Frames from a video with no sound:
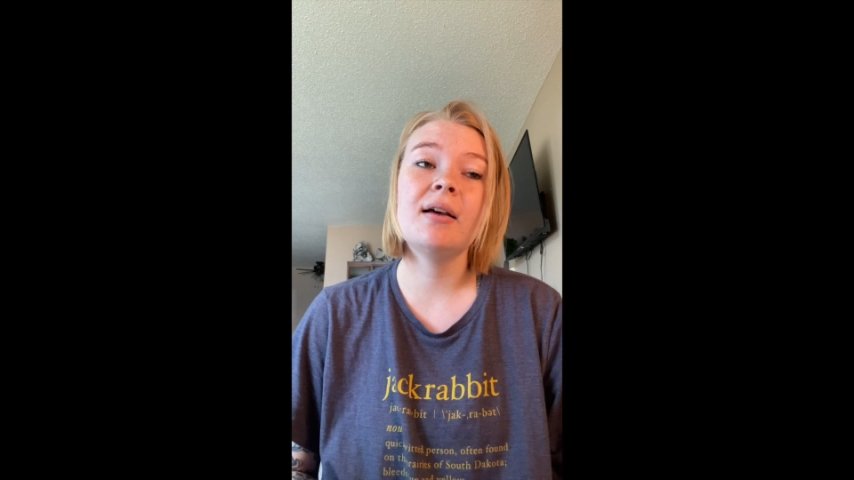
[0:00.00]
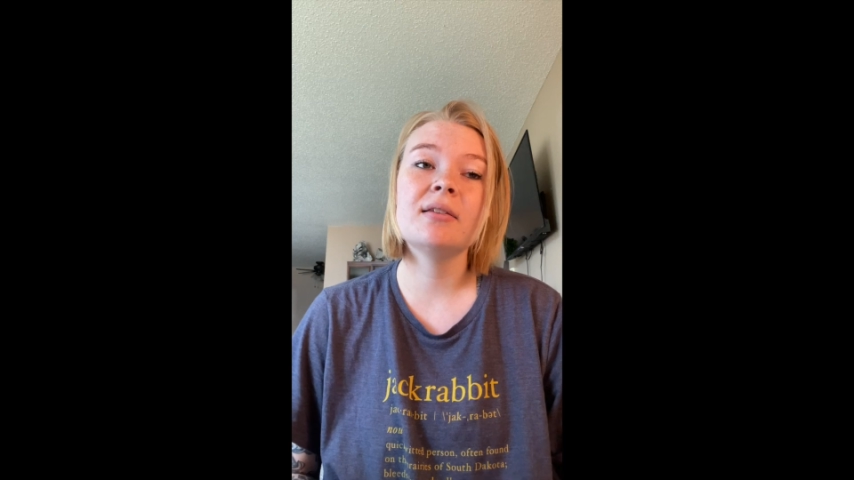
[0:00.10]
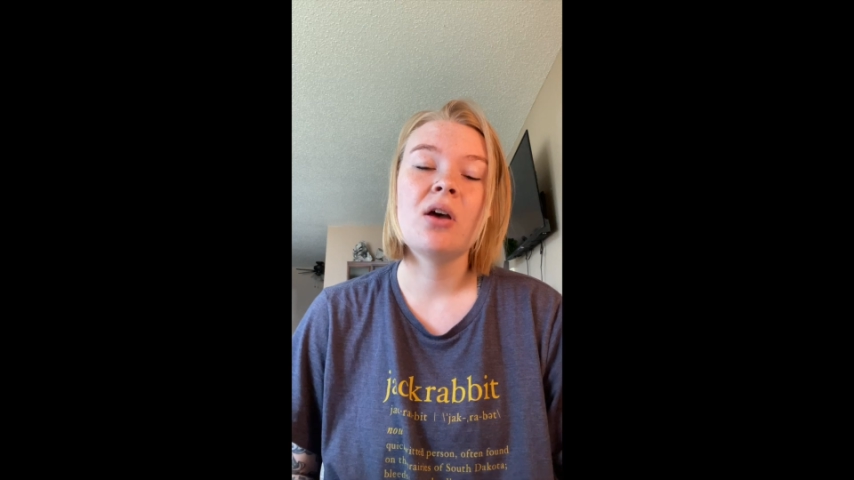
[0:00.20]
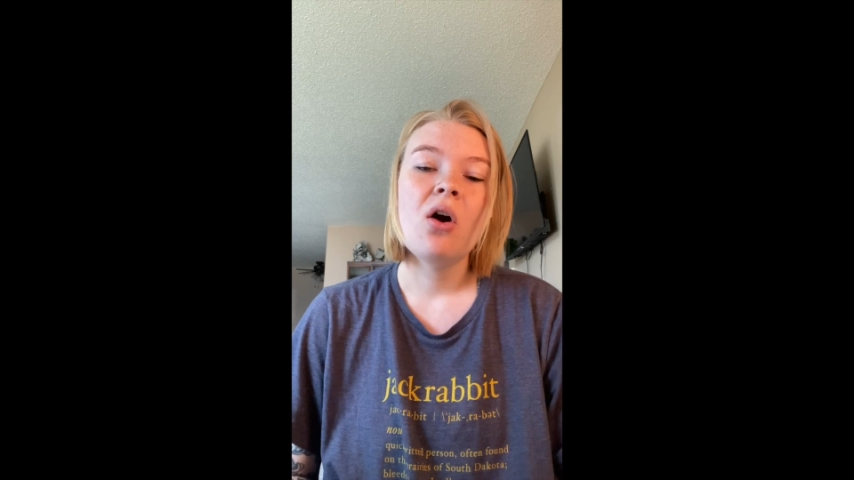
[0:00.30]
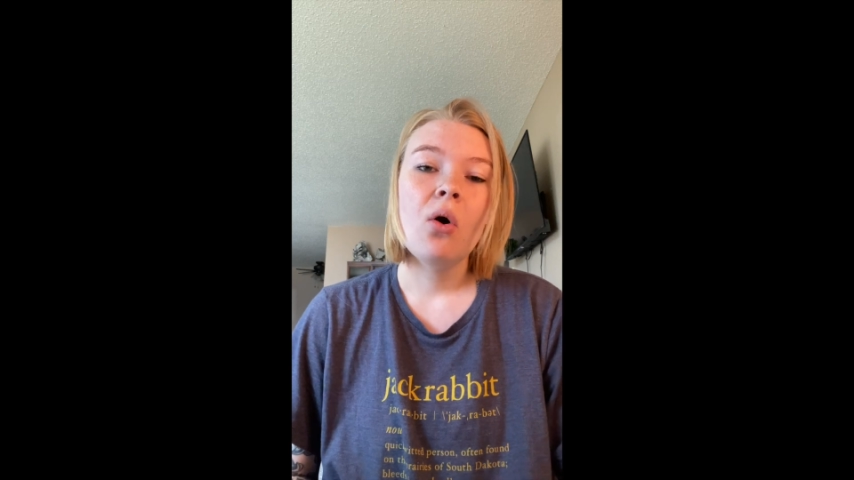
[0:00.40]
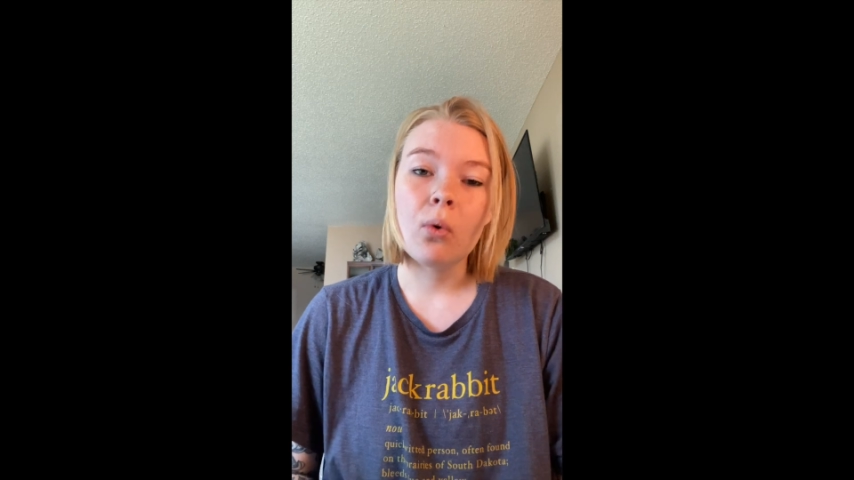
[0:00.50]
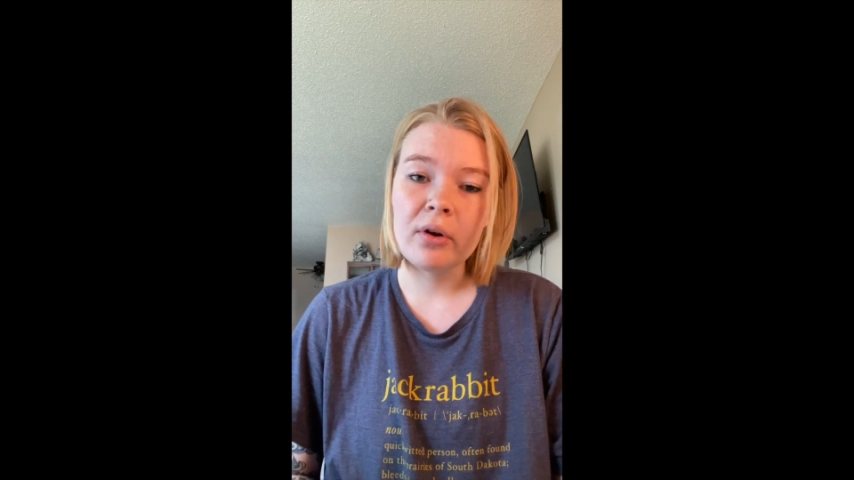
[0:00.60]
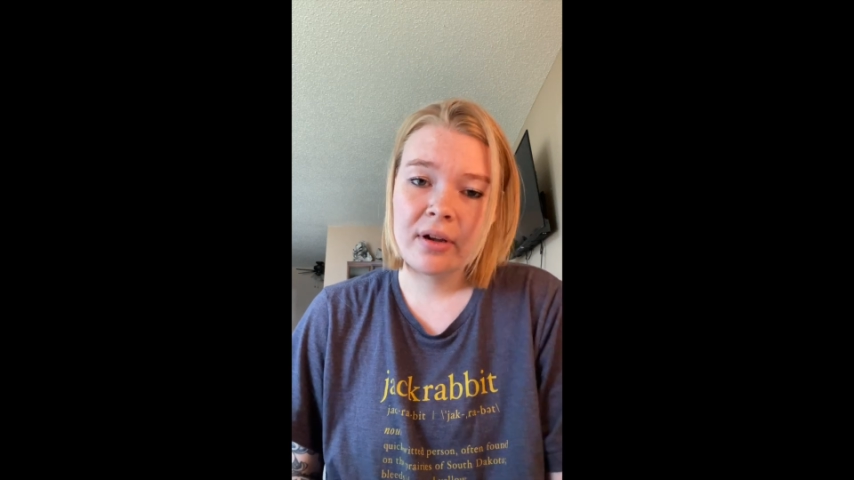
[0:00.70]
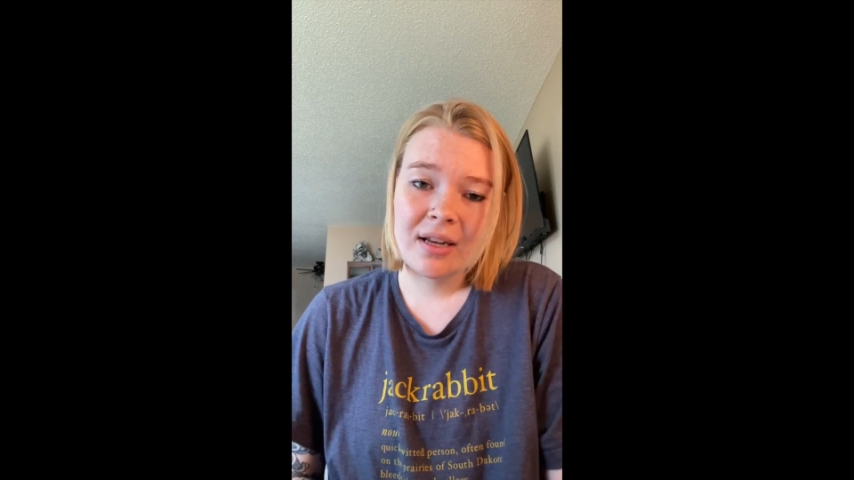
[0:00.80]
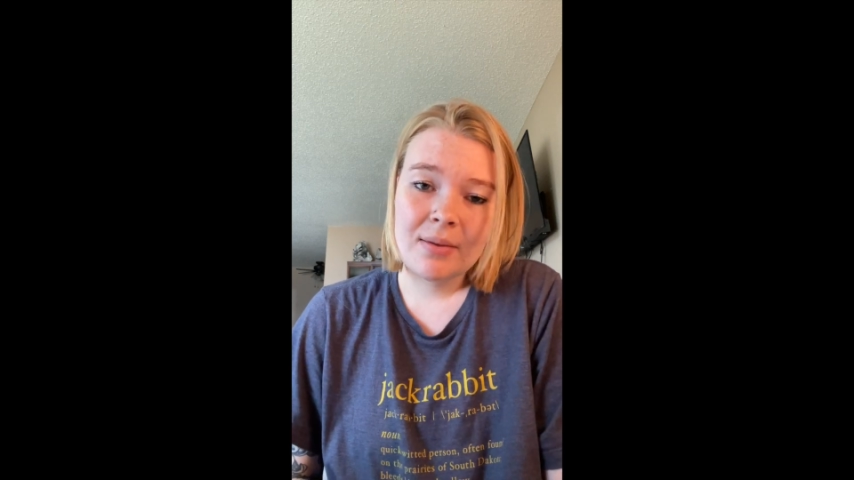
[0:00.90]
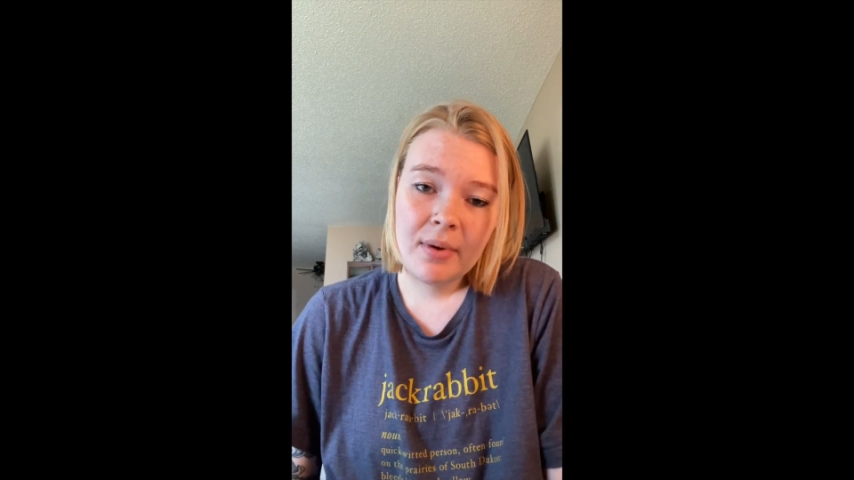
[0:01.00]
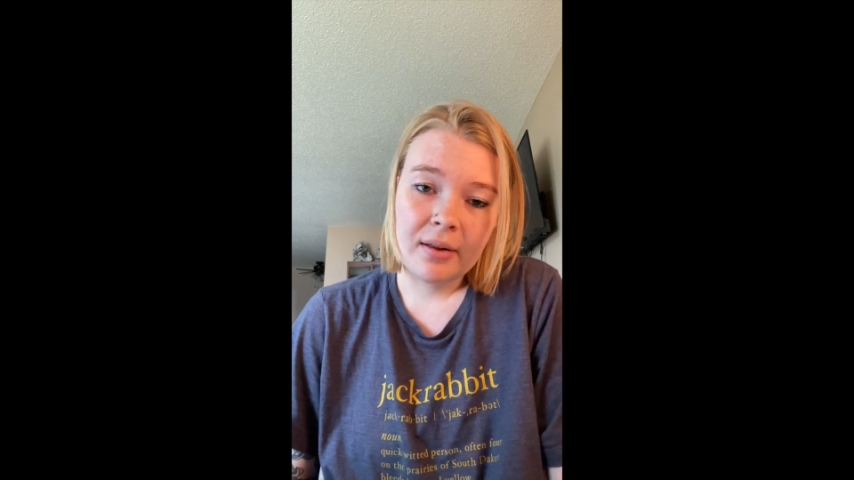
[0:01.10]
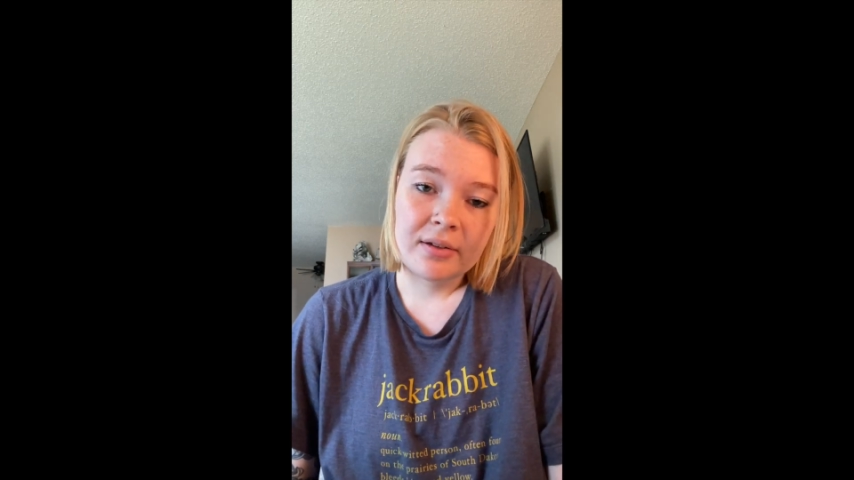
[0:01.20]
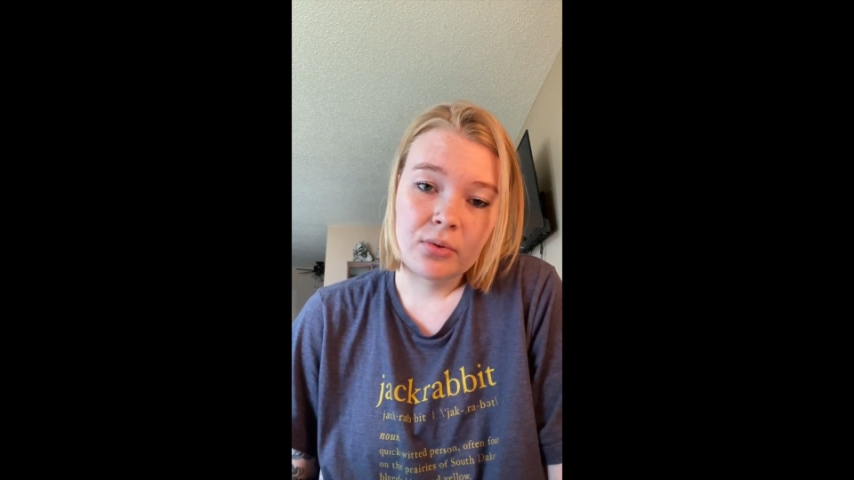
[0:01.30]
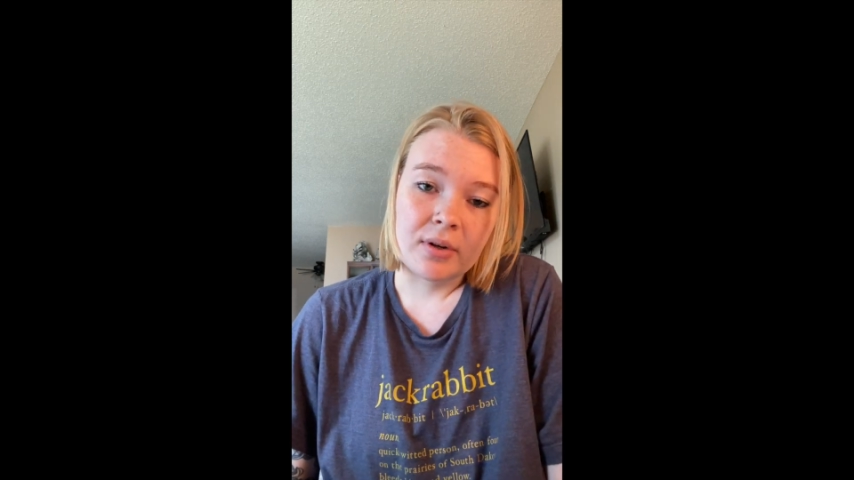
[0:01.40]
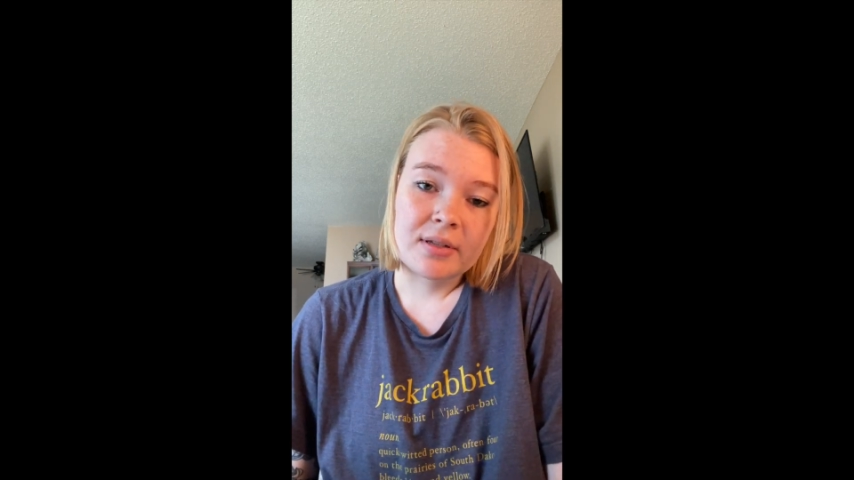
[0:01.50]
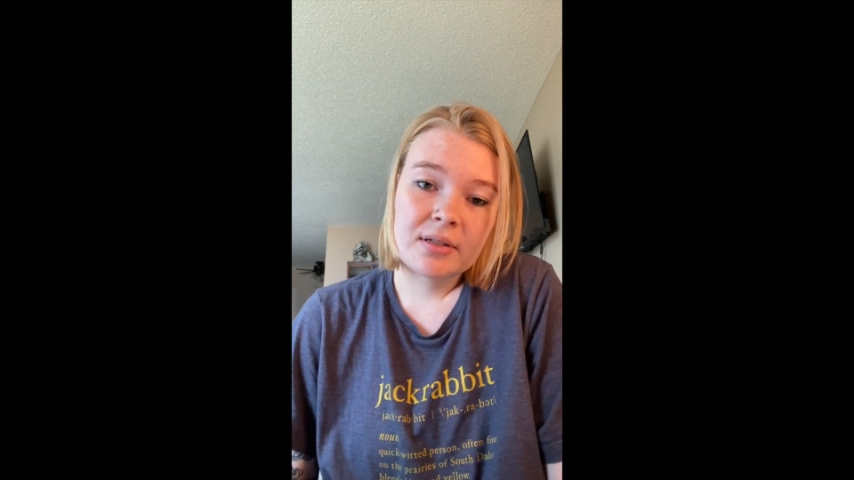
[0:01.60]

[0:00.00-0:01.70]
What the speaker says: us, or you can email it to us.